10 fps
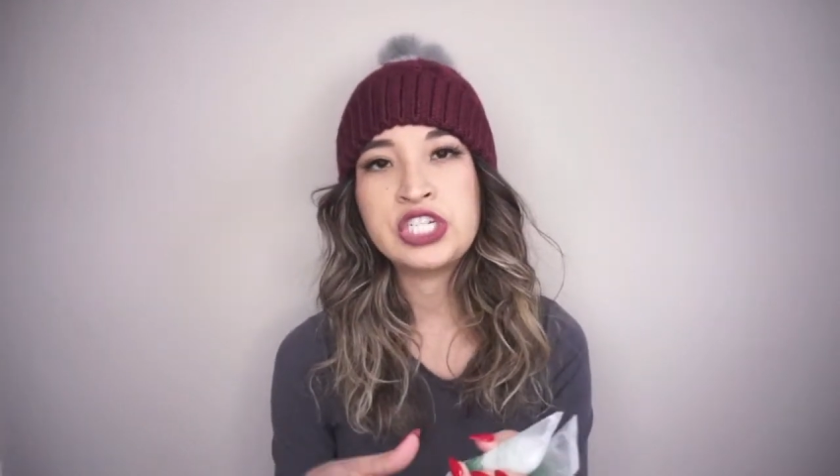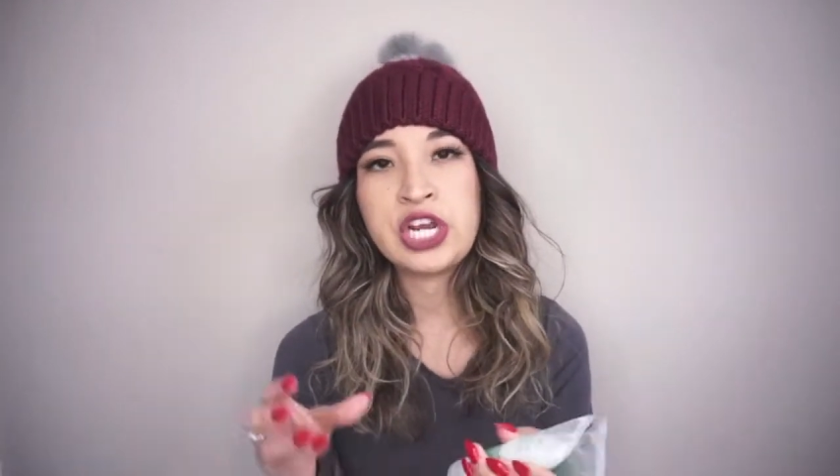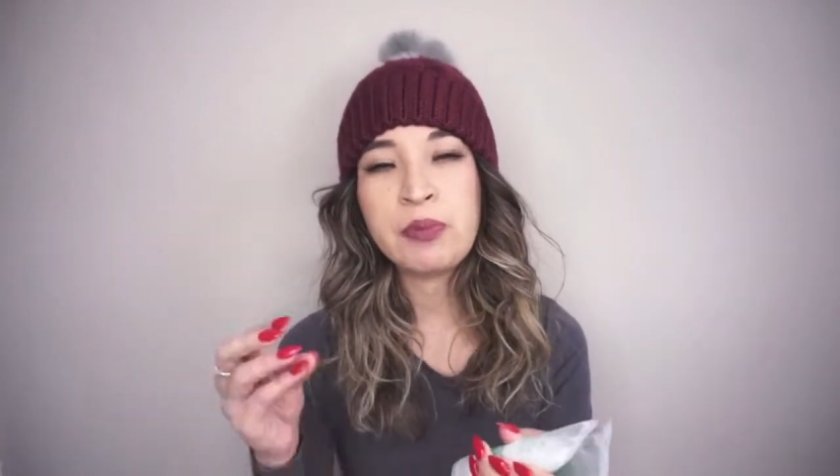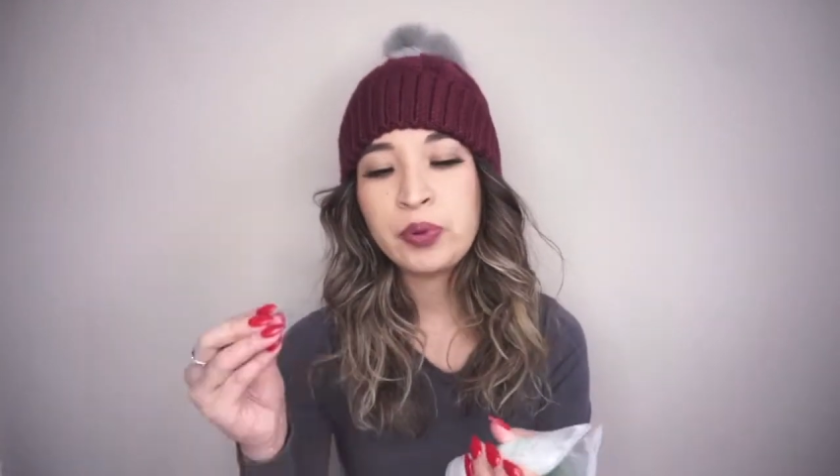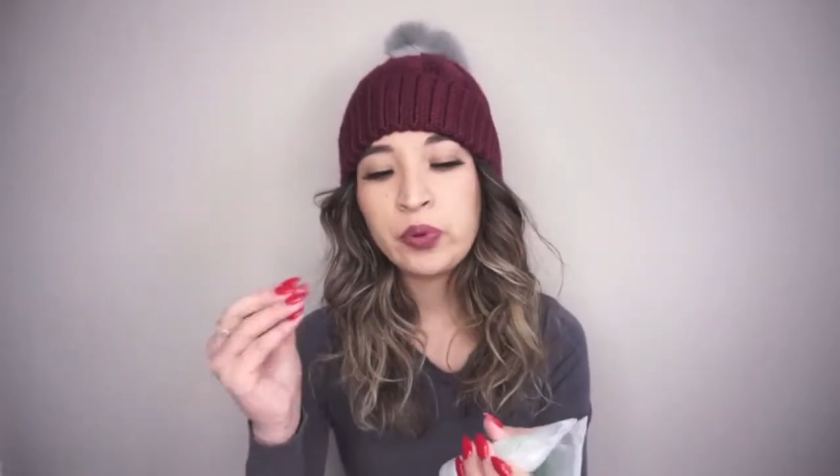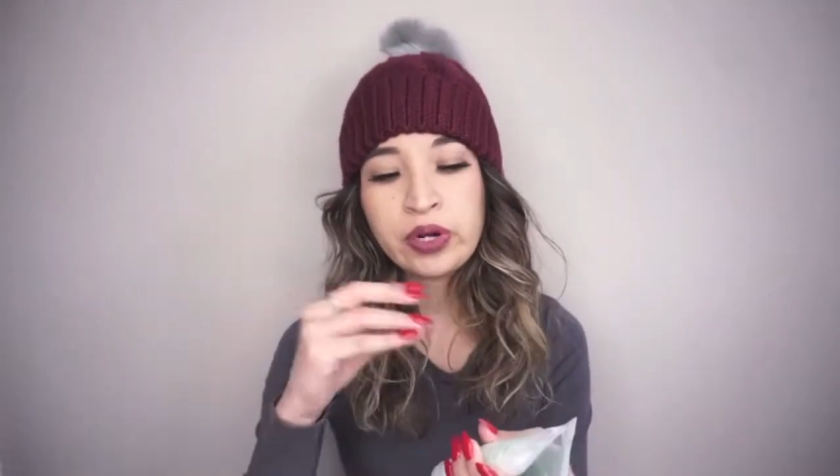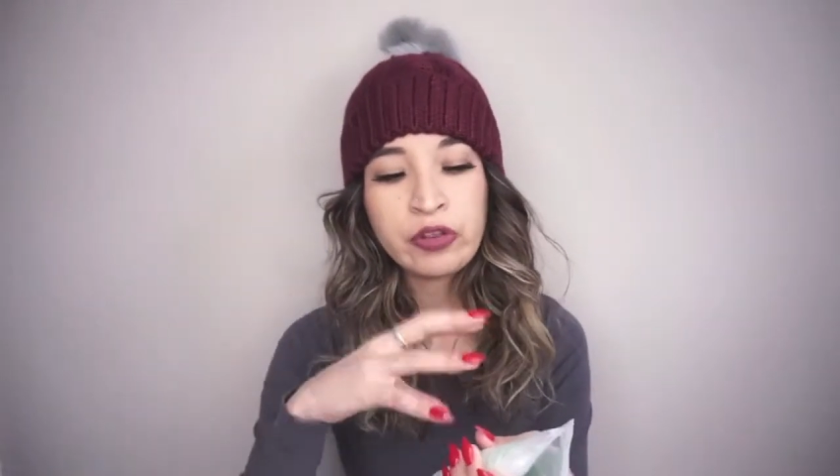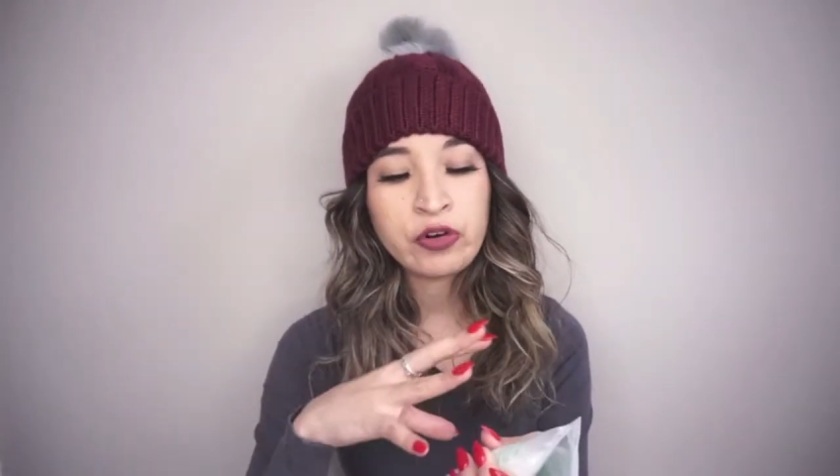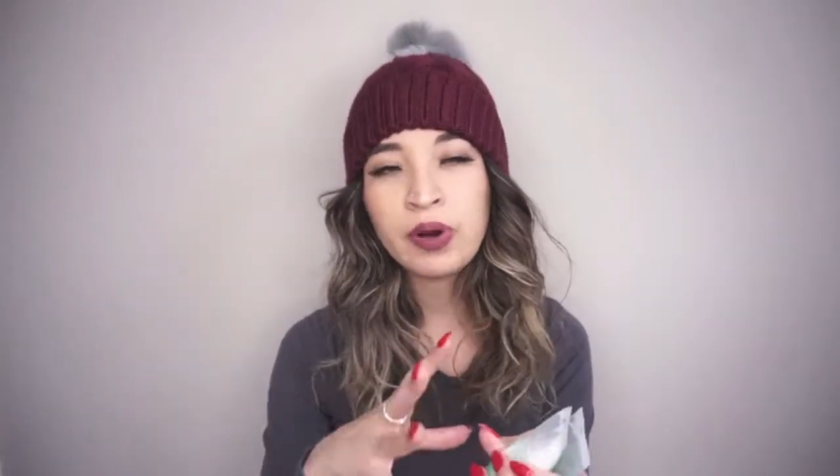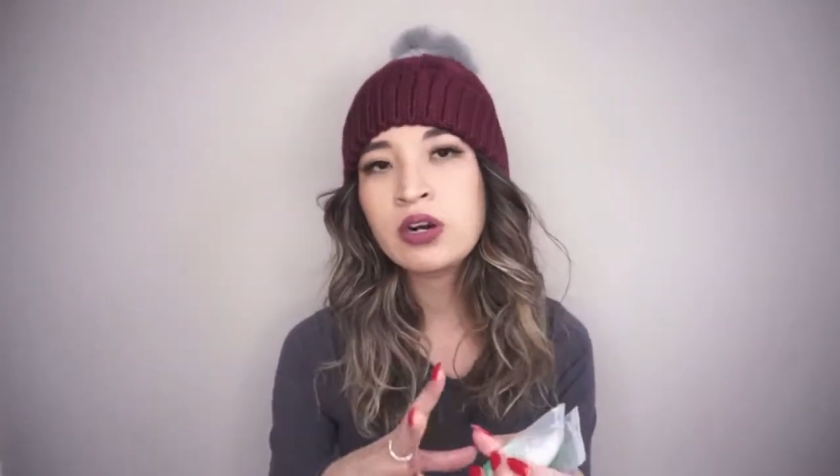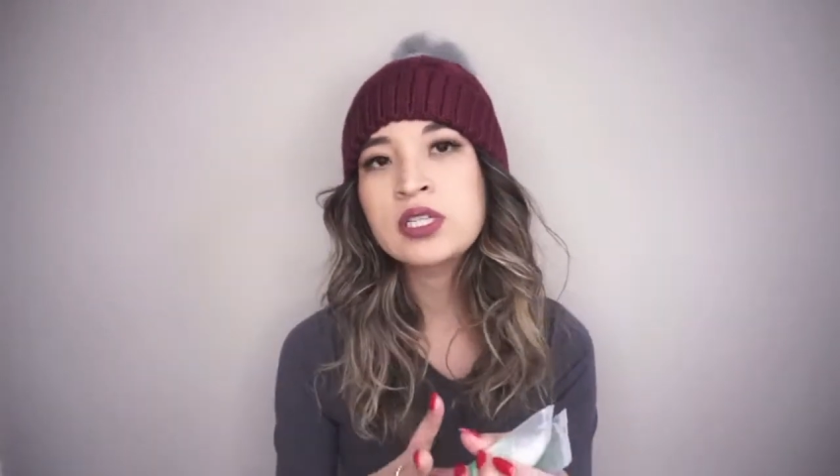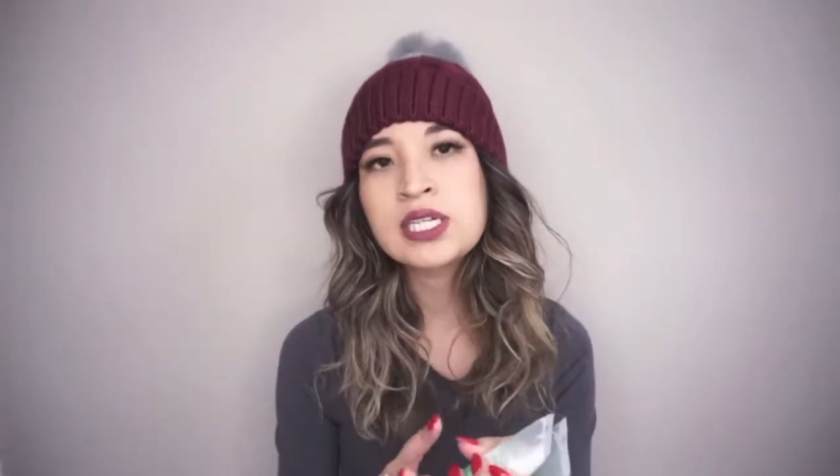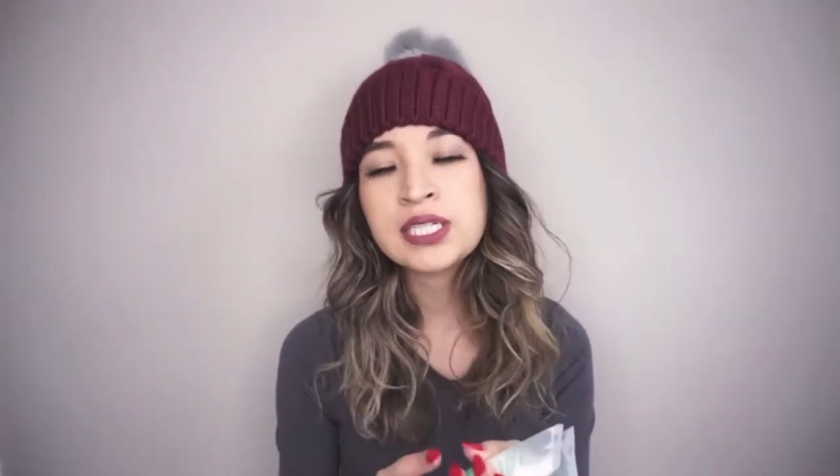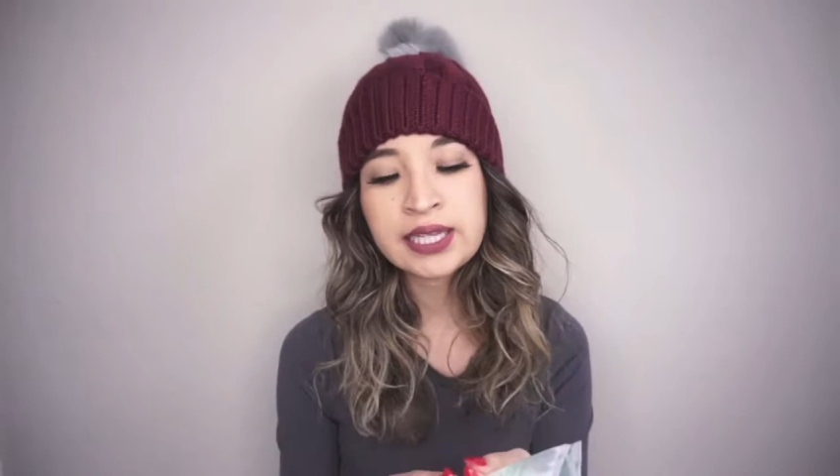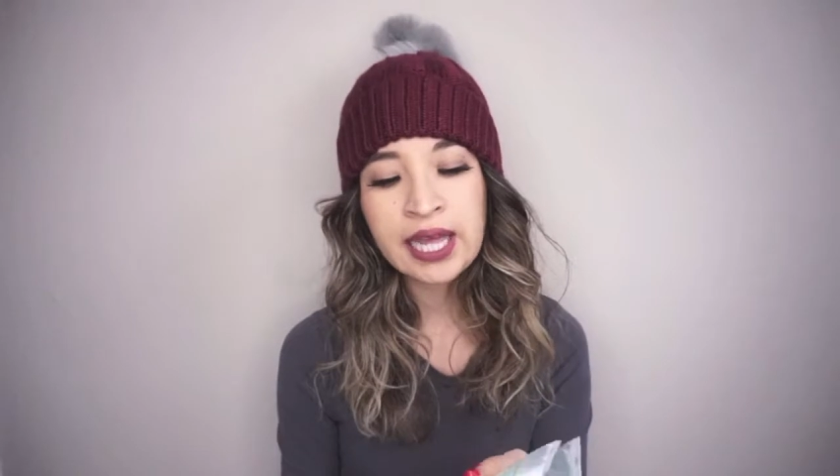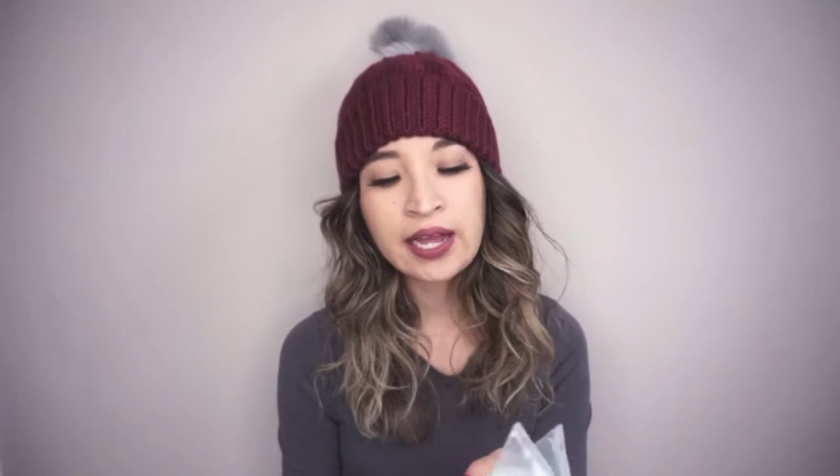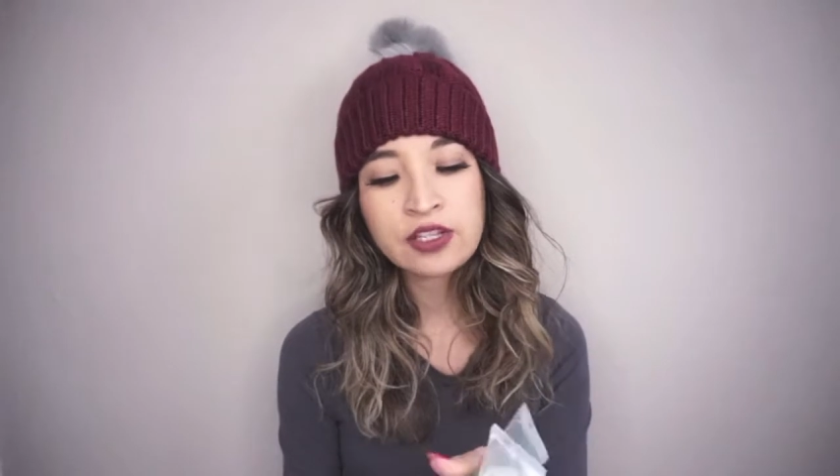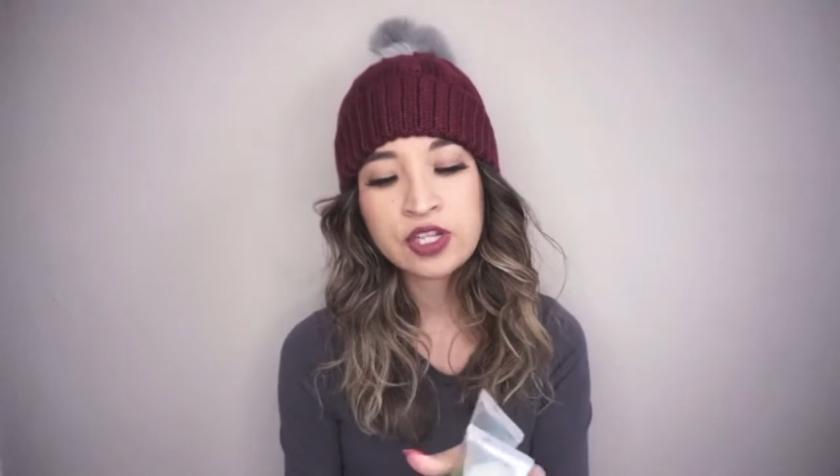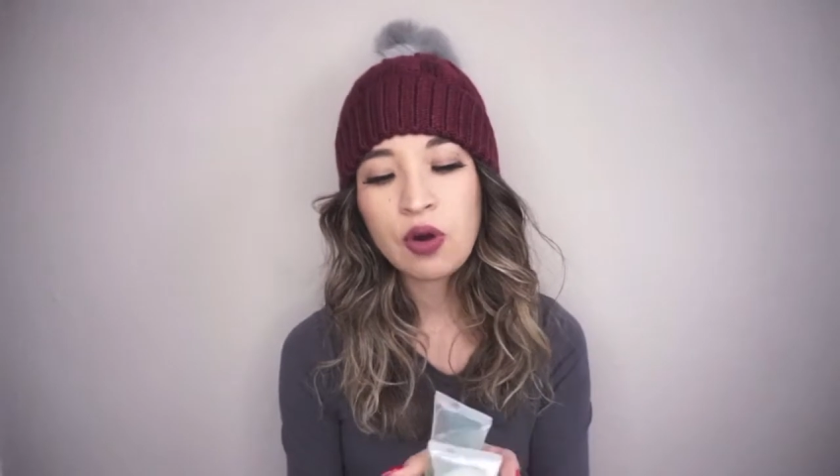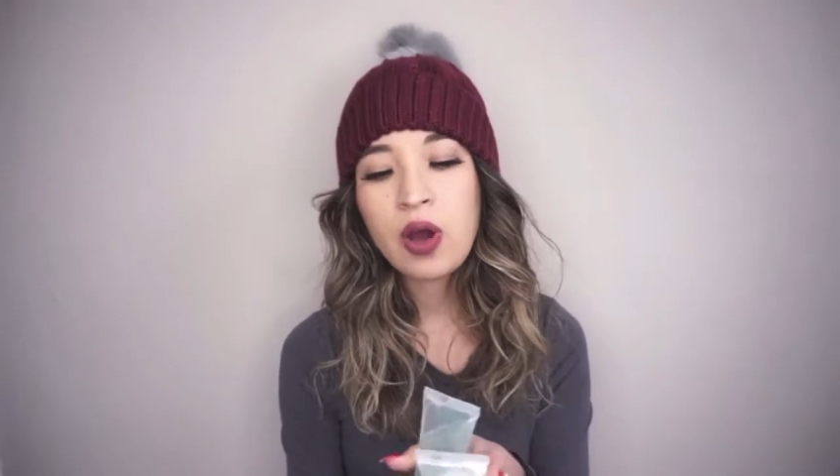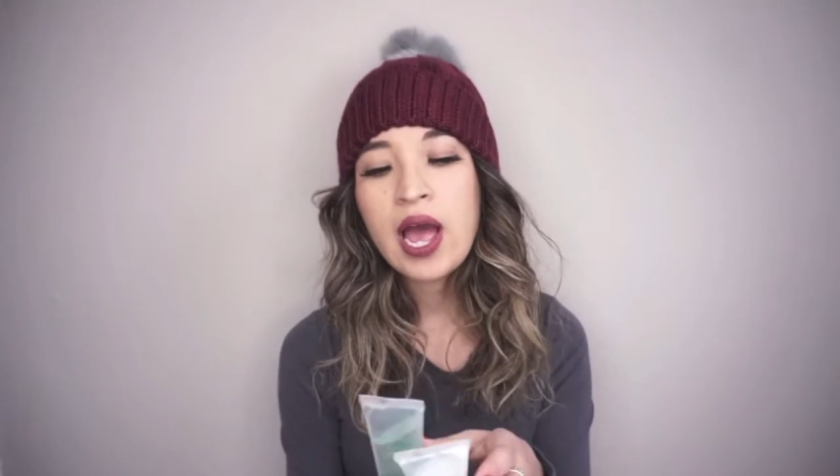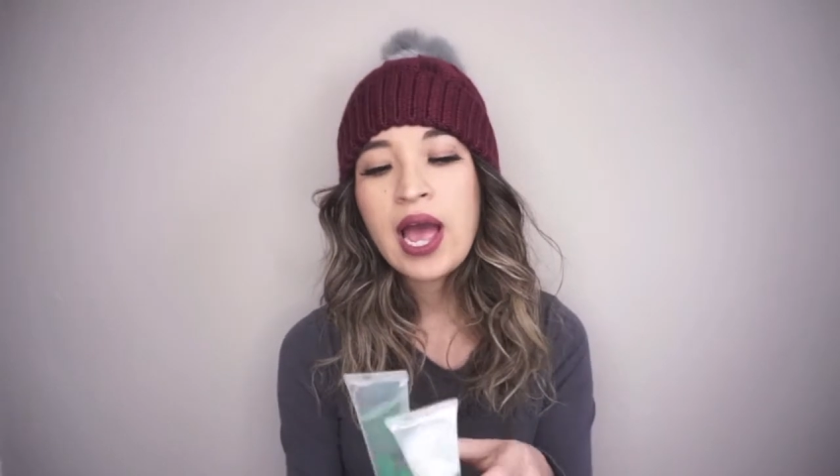shampoo in other bottles, things like that. So,